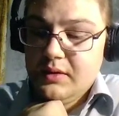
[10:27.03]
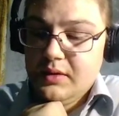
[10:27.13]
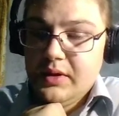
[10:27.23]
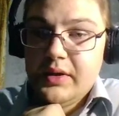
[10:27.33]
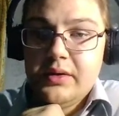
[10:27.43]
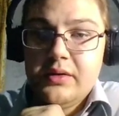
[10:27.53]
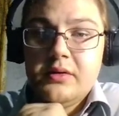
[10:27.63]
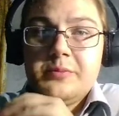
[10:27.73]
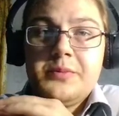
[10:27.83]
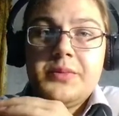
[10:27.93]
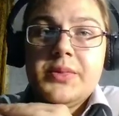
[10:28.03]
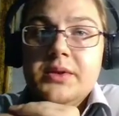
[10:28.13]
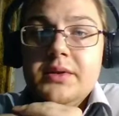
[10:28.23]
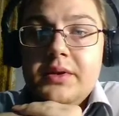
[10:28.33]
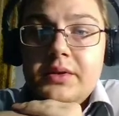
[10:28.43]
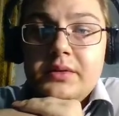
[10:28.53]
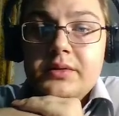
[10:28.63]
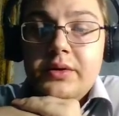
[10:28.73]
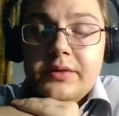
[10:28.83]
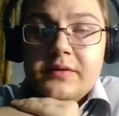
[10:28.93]
I hope you
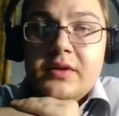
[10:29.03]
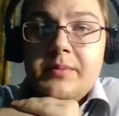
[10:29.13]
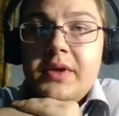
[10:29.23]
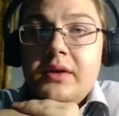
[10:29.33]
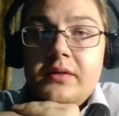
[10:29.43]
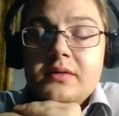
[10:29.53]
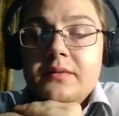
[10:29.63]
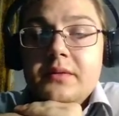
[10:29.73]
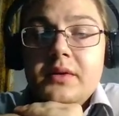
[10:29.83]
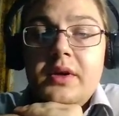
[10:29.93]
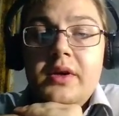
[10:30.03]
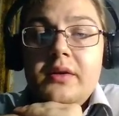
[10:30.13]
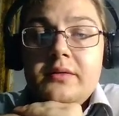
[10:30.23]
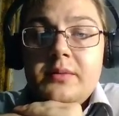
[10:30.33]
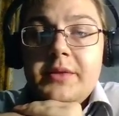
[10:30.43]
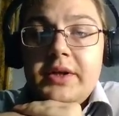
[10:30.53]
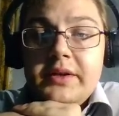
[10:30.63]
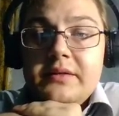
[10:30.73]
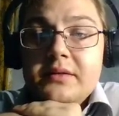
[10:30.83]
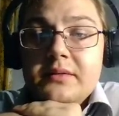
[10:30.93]
got something useful from the
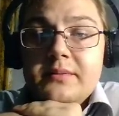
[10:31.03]
lesson.